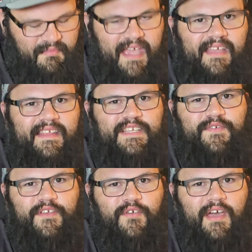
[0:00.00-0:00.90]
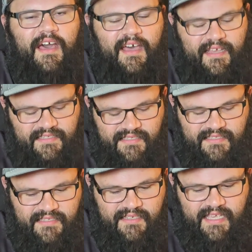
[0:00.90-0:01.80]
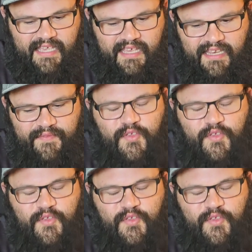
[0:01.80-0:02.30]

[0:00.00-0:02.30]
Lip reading: making these for you guys. And